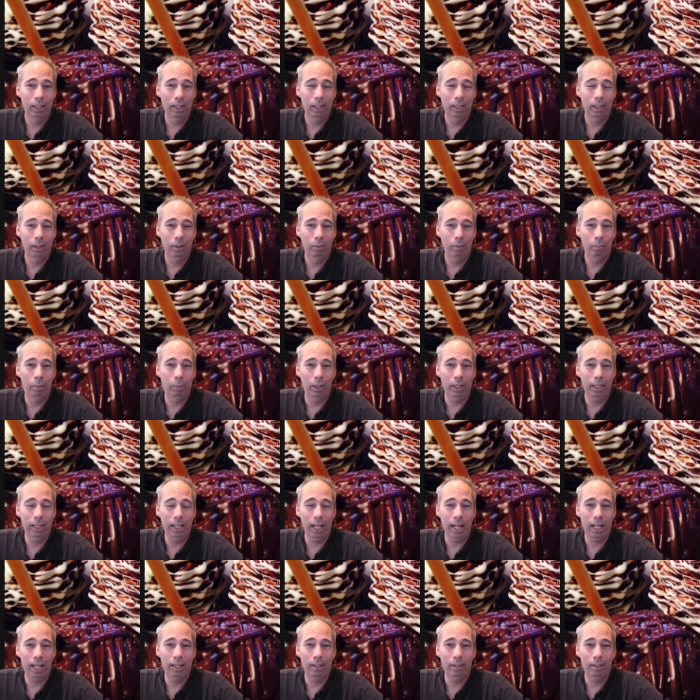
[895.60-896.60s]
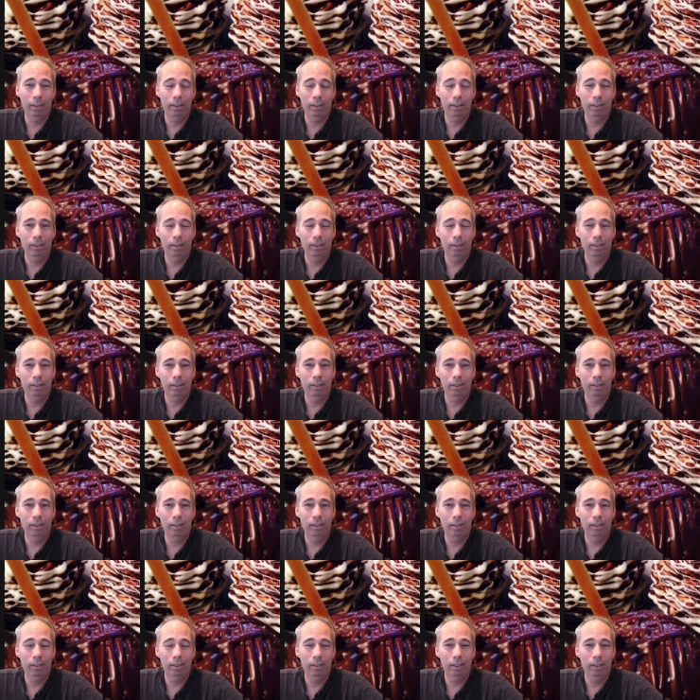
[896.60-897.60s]
But yet,
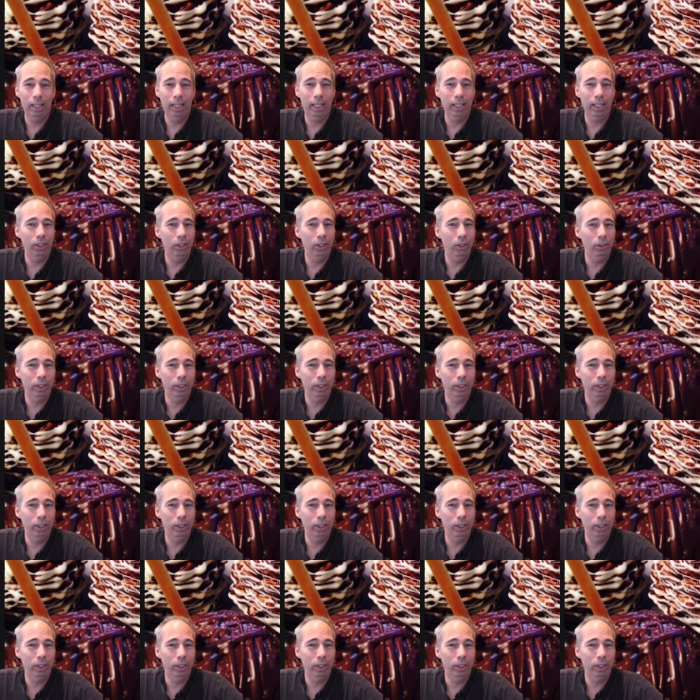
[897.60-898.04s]
he can do